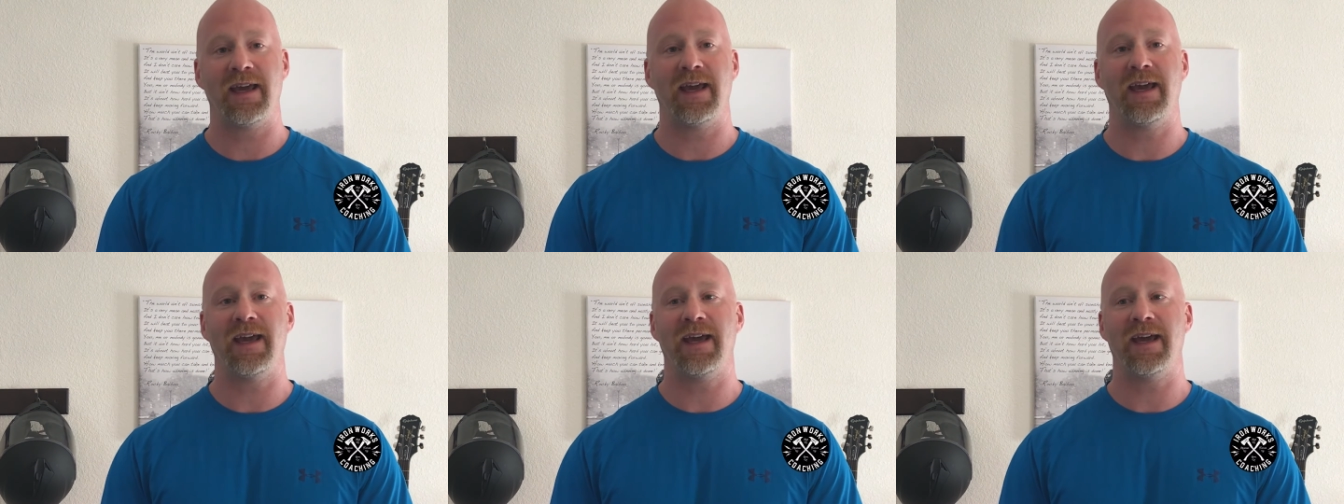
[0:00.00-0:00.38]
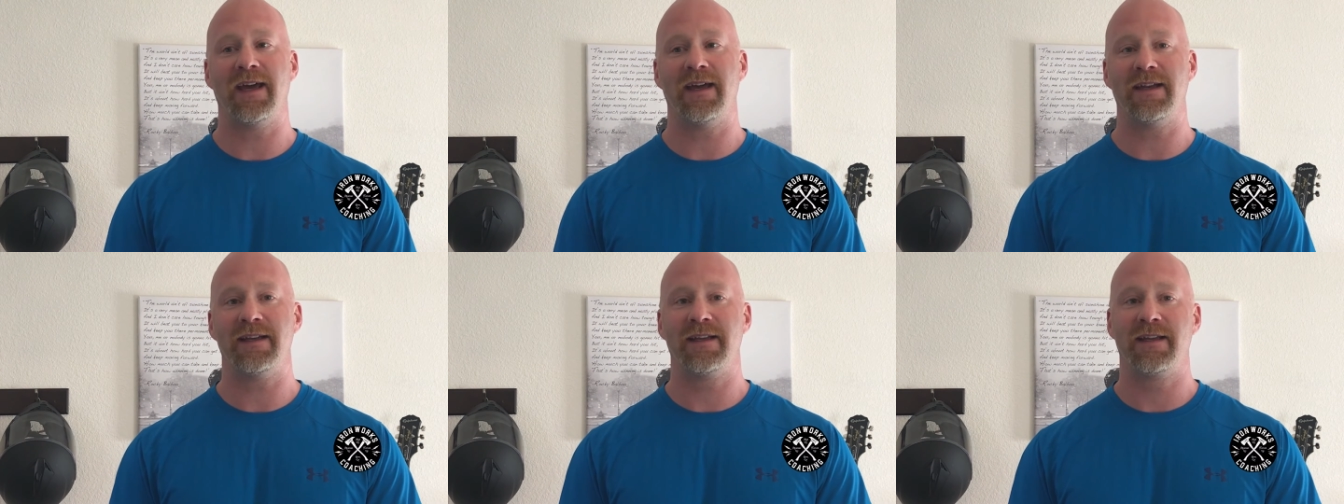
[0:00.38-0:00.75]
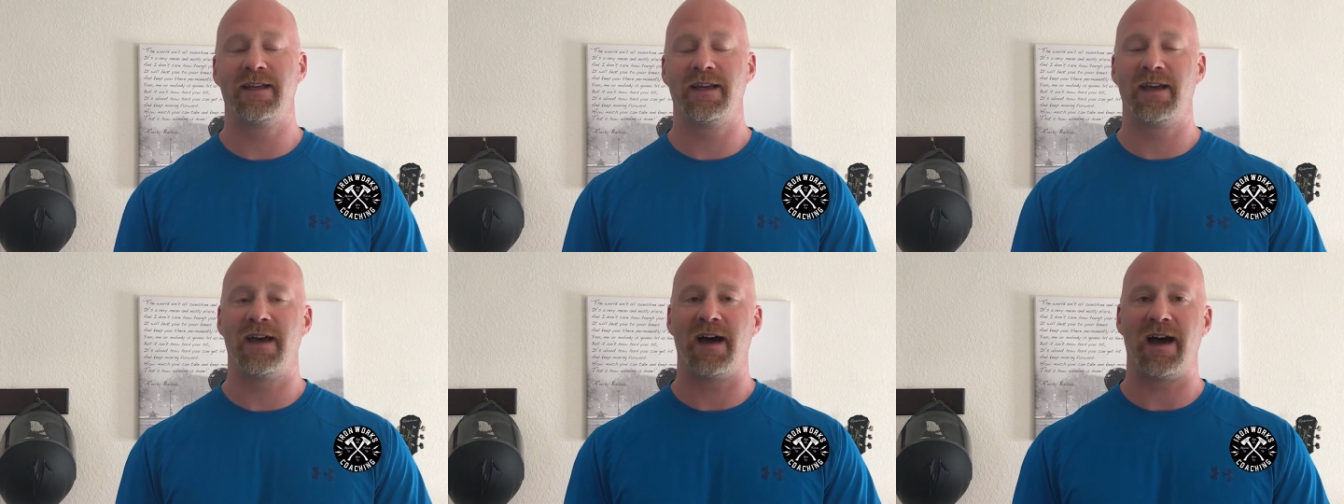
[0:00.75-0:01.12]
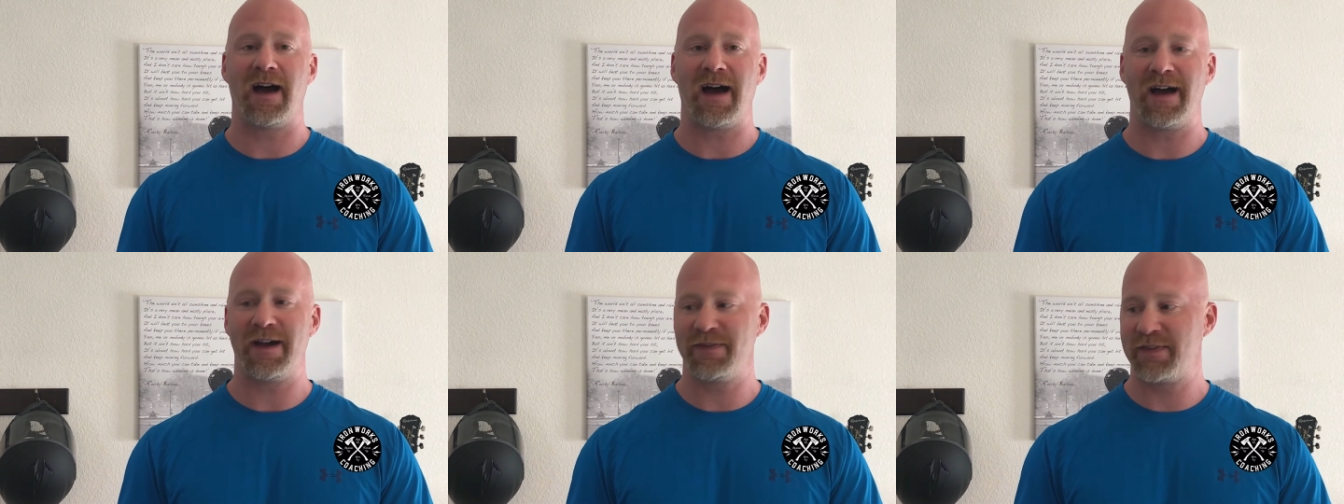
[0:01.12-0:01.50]
And
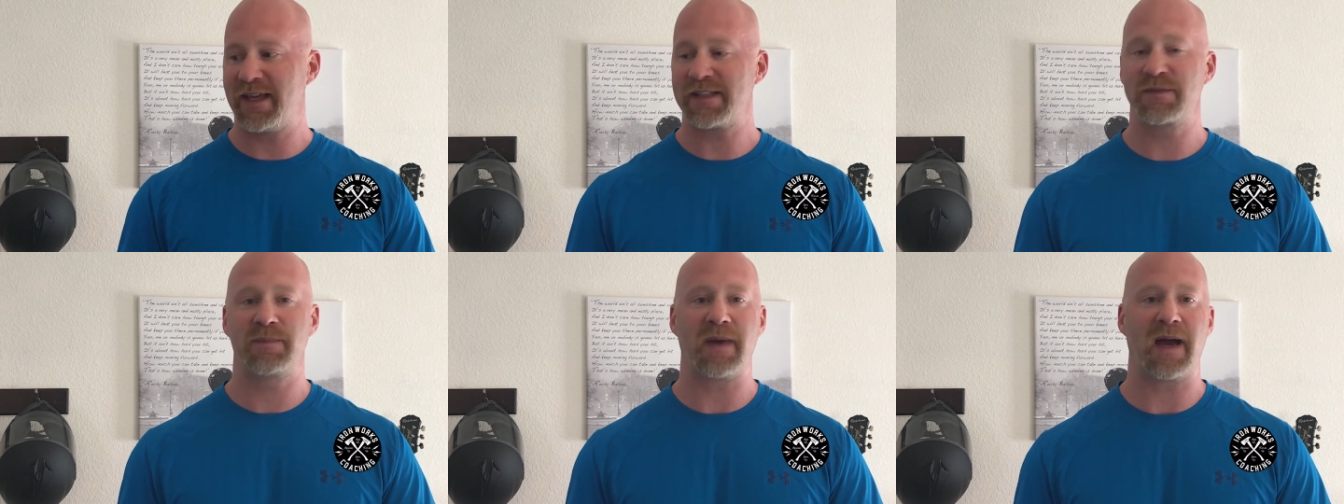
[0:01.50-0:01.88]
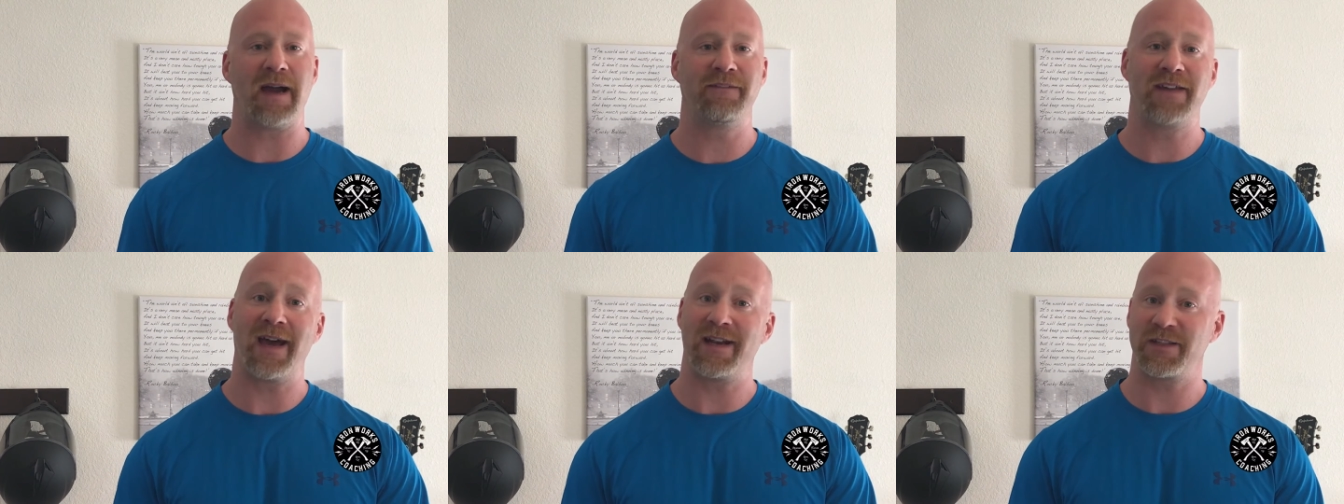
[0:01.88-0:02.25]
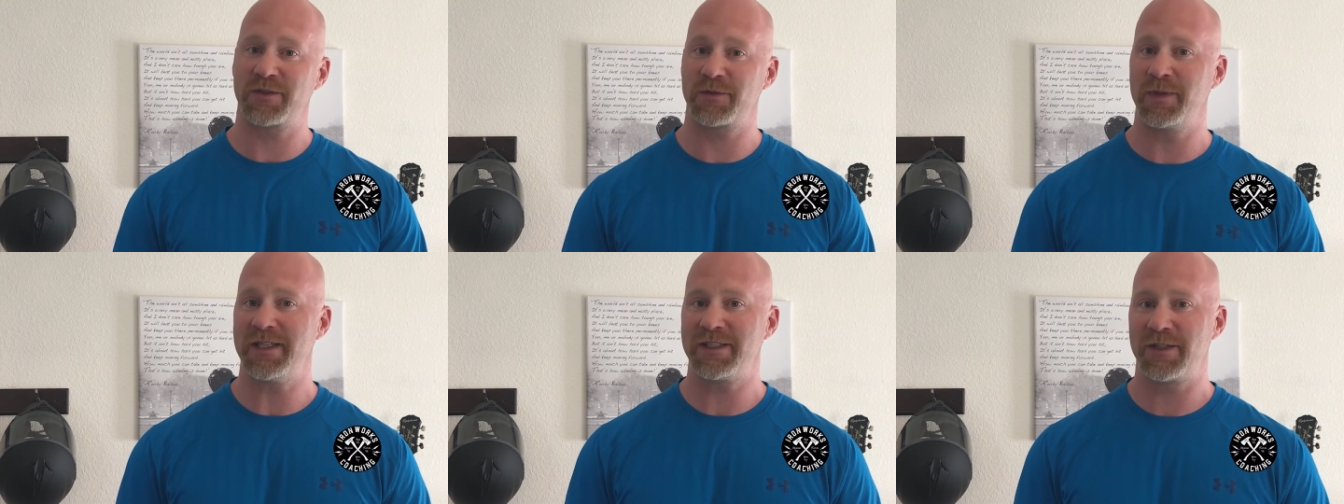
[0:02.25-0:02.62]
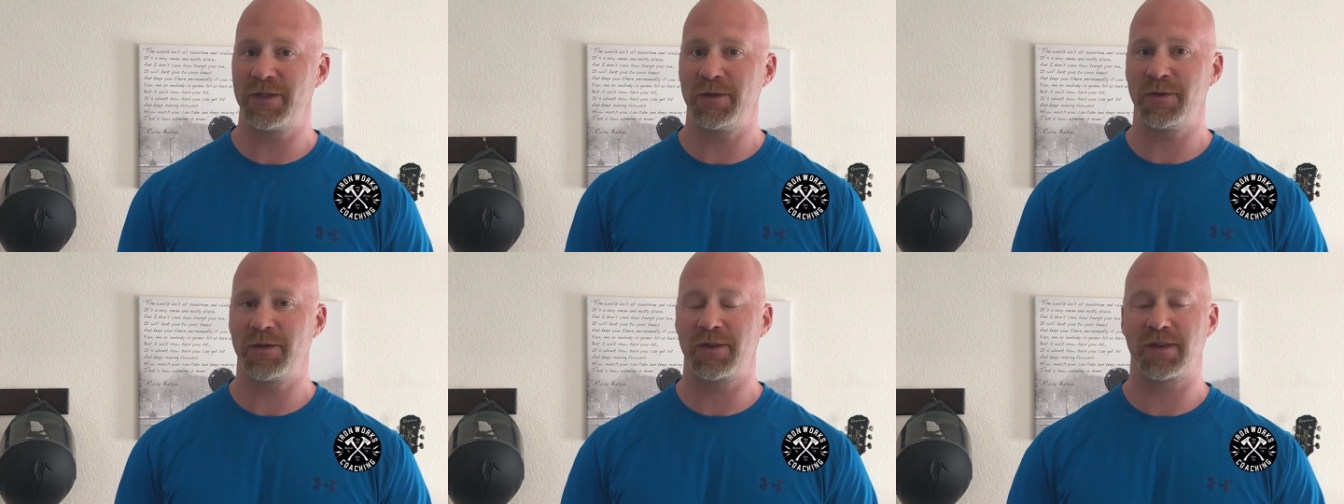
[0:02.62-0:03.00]
I've got a sweet
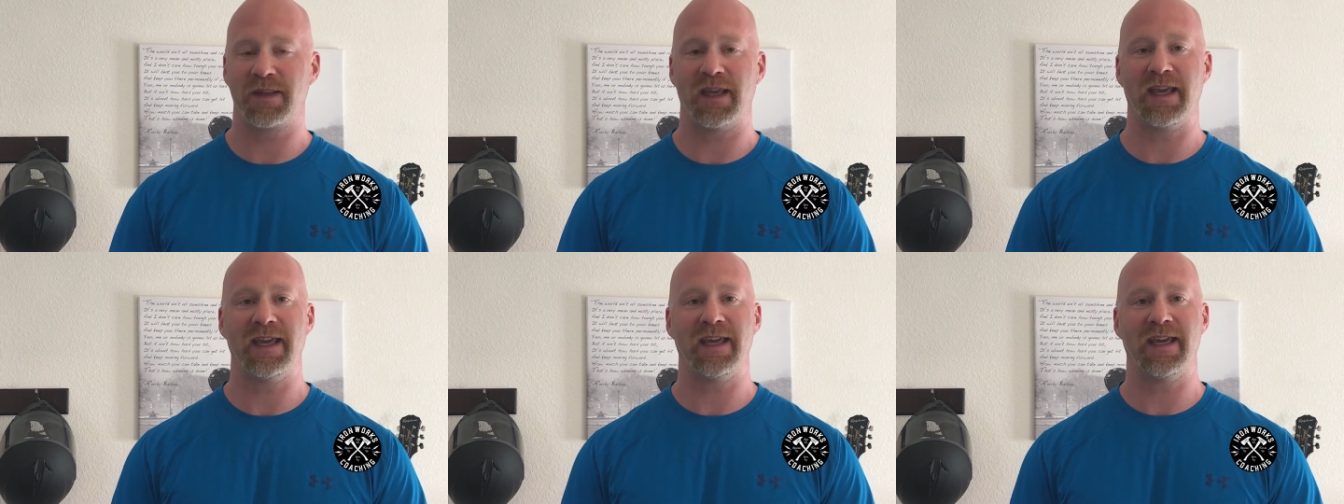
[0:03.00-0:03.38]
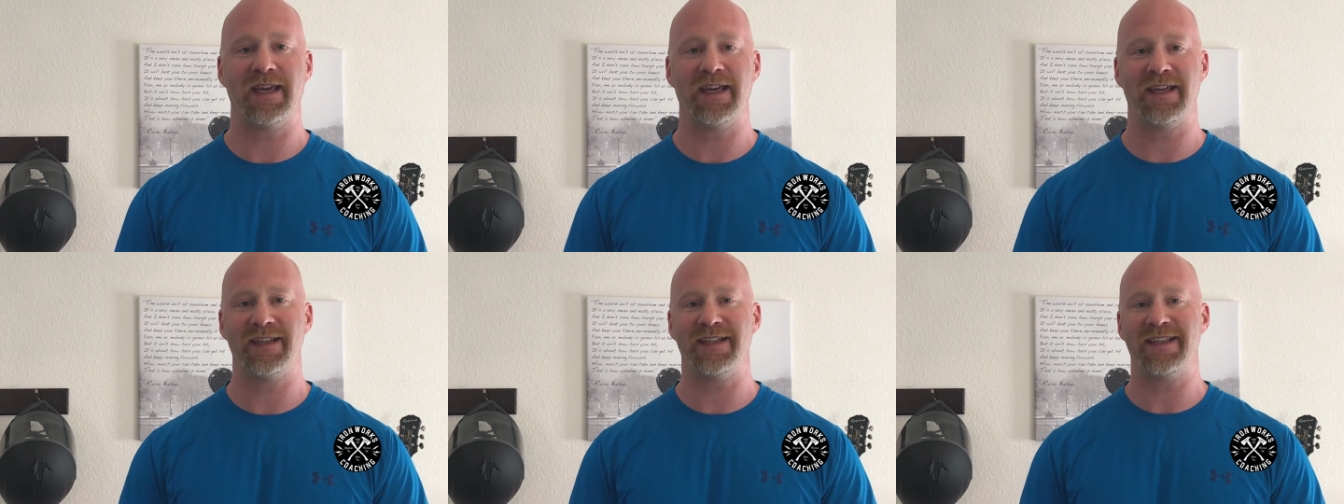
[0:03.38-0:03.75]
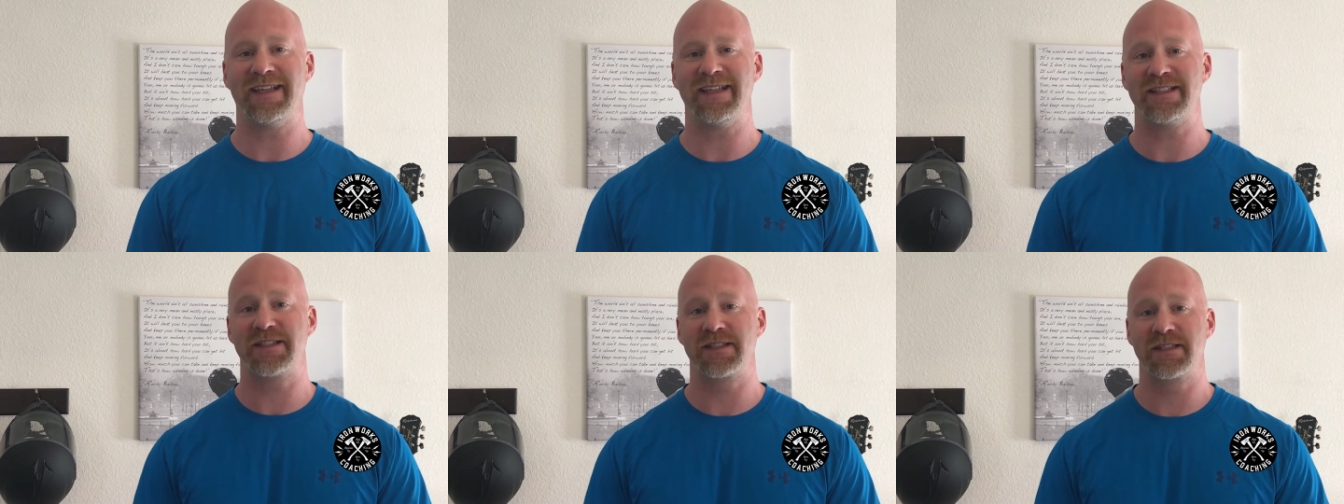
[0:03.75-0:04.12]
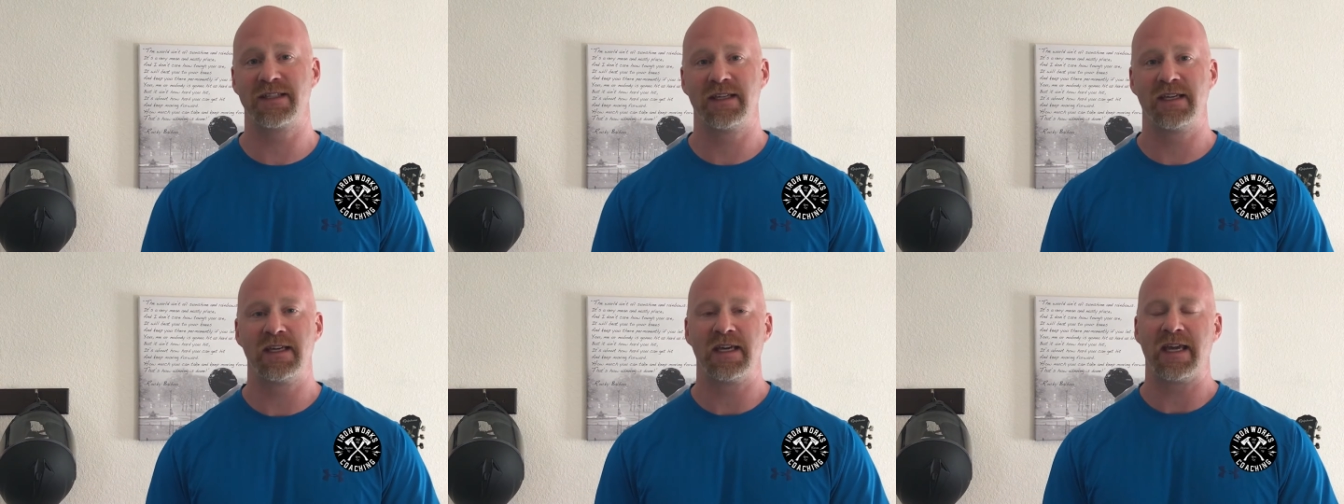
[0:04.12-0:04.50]
tooth, and it's,